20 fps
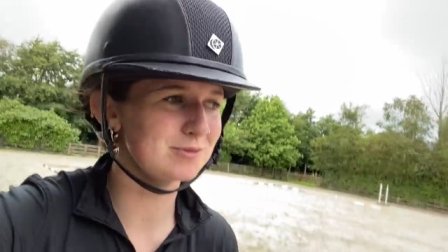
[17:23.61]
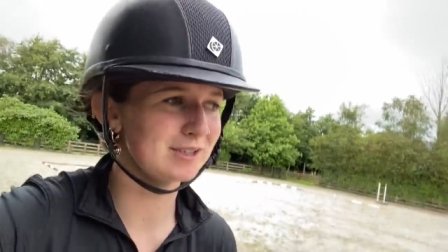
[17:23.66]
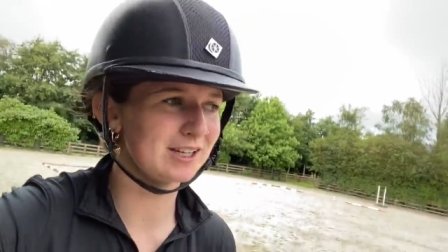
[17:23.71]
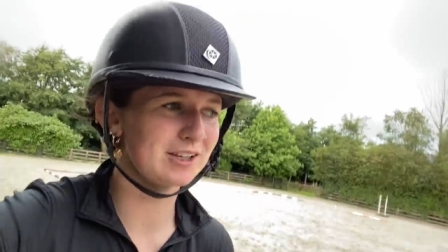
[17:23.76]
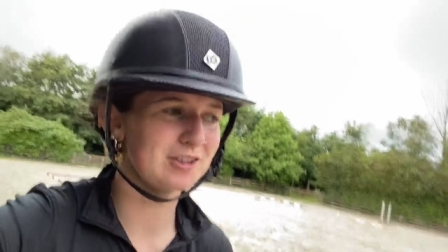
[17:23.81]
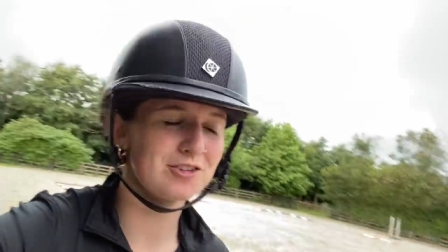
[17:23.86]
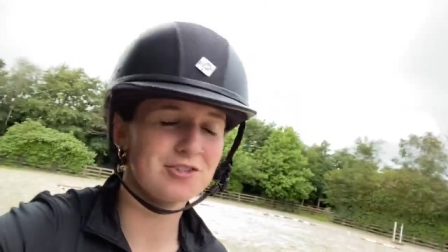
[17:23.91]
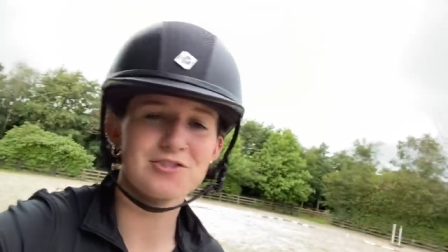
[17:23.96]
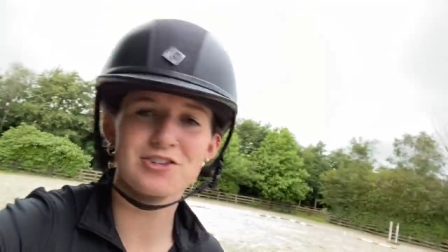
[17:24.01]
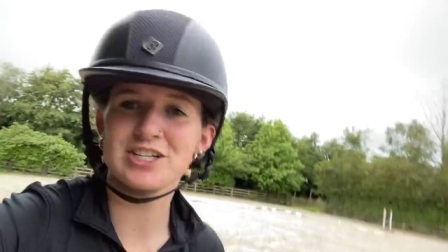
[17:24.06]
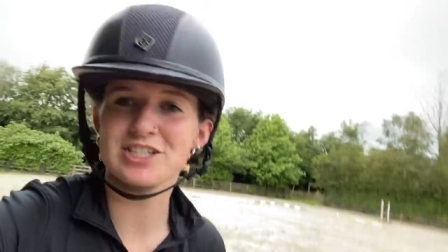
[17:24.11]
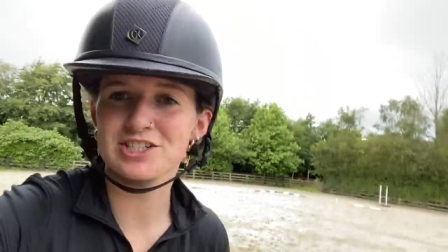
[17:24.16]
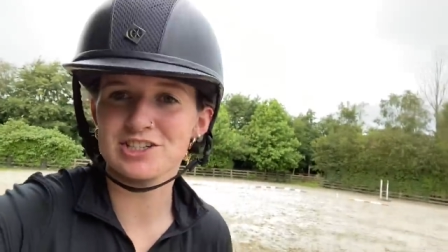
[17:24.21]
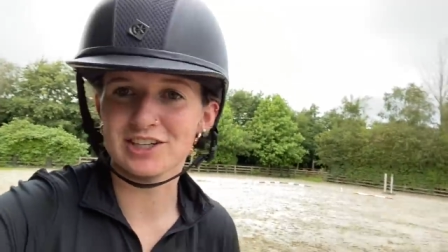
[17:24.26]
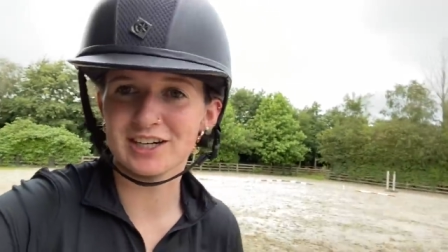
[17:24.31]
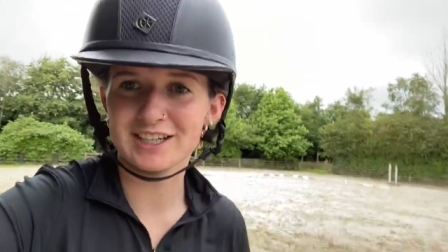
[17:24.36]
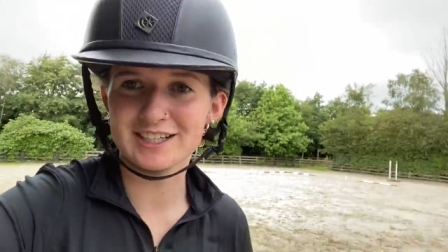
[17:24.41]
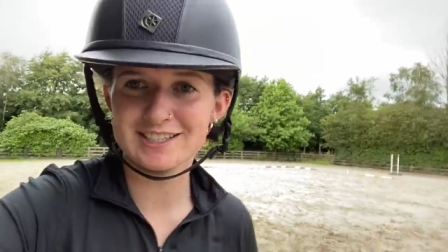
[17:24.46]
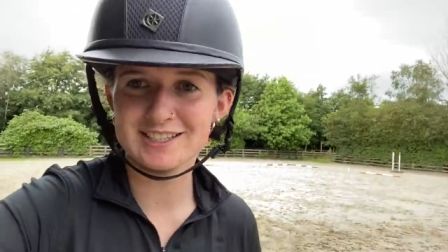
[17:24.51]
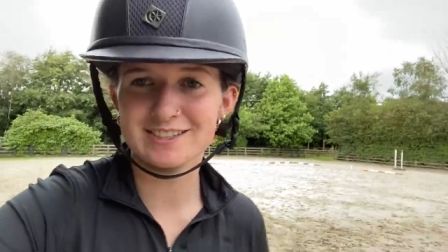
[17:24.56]
for like 3
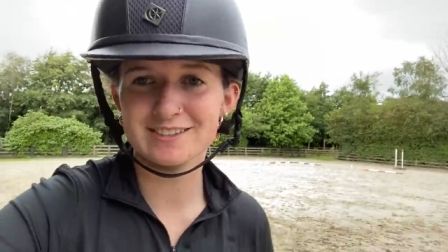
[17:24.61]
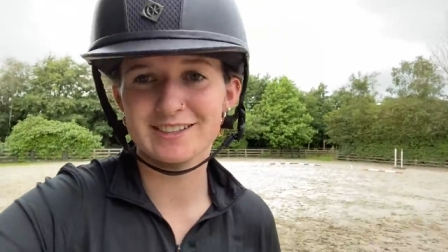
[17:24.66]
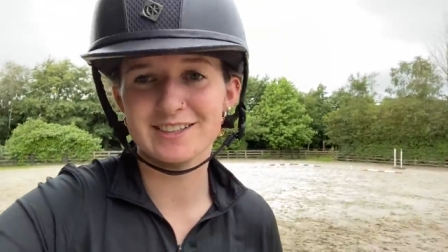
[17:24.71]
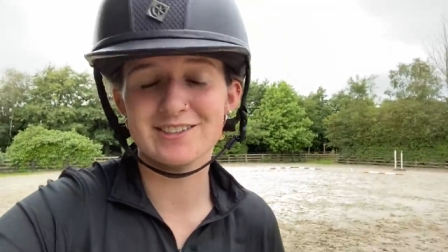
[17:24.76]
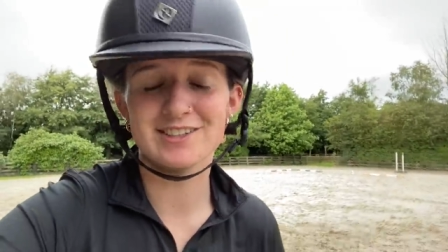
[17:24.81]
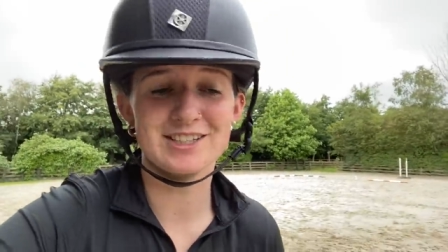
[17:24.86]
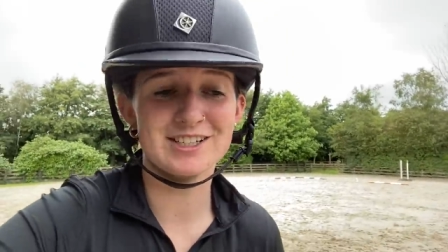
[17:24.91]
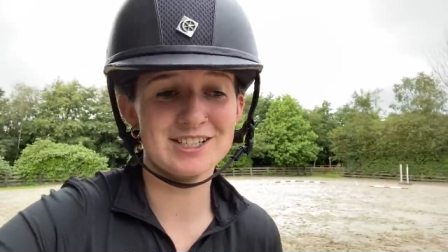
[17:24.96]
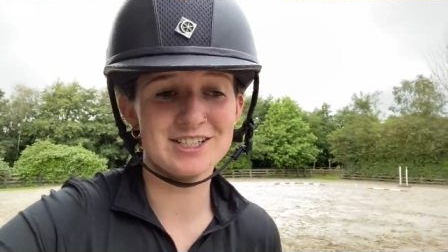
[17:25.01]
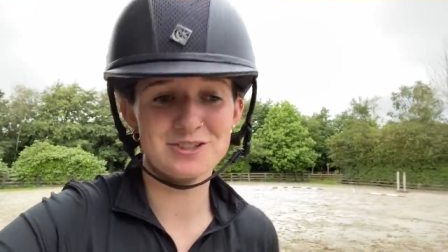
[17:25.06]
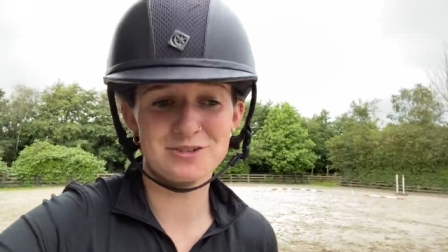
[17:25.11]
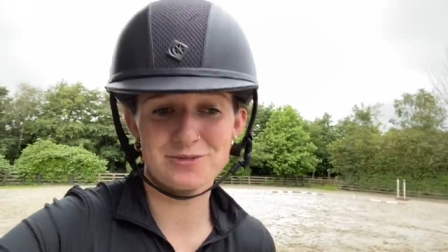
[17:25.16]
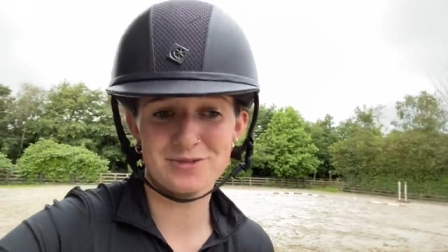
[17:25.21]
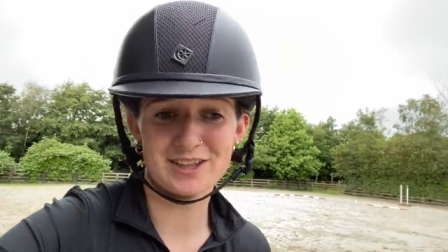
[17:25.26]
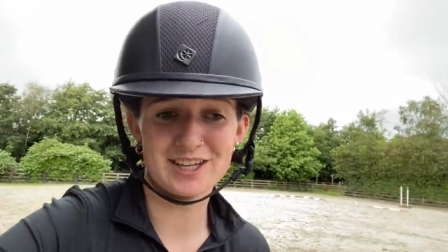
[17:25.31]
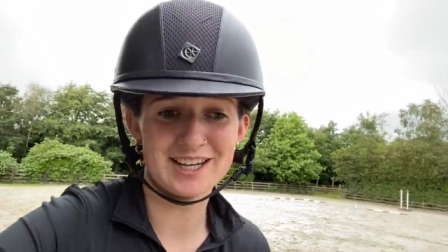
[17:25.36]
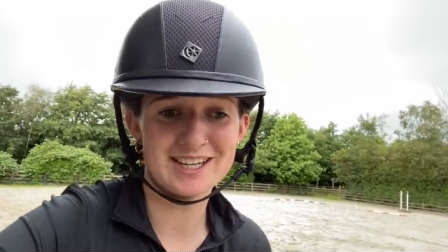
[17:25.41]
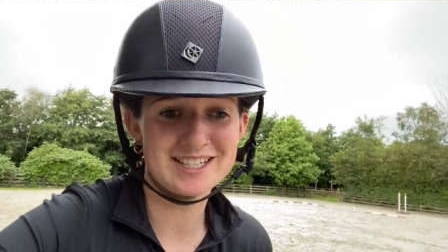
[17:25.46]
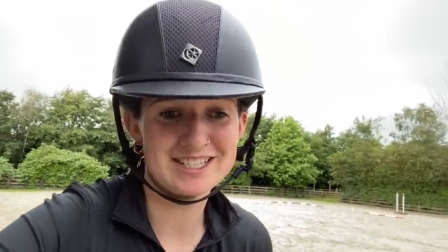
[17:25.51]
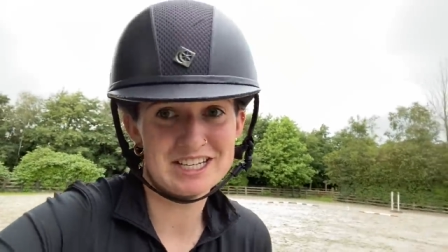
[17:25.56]
strides, so I tried to do it for
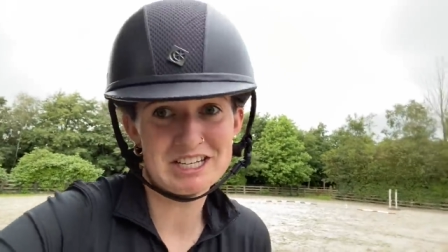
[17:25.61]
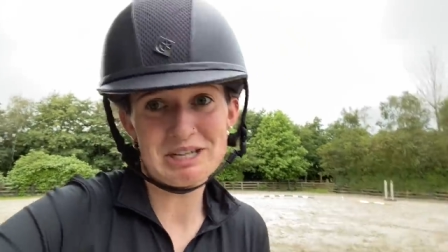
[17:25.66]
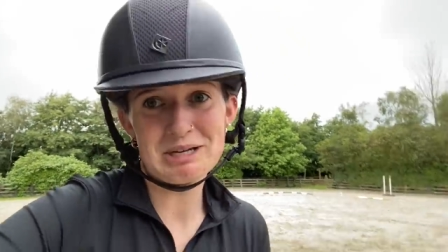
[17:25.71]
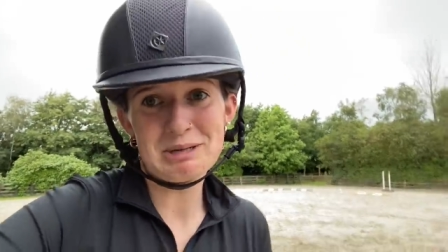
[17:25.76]
that.